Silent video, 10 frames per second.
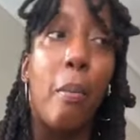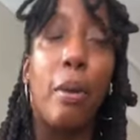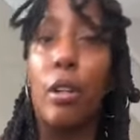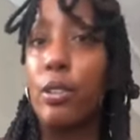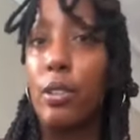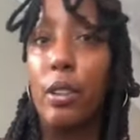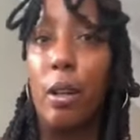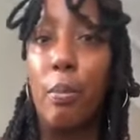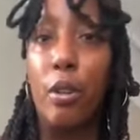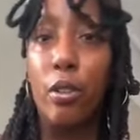but also that
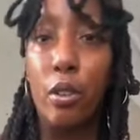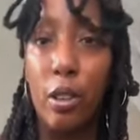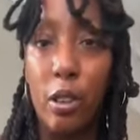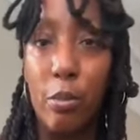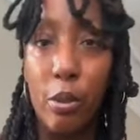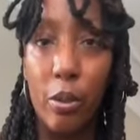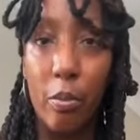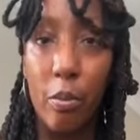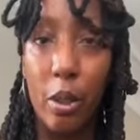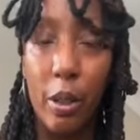our partner can
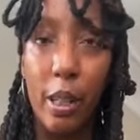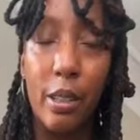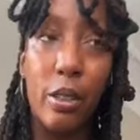absorb, okay?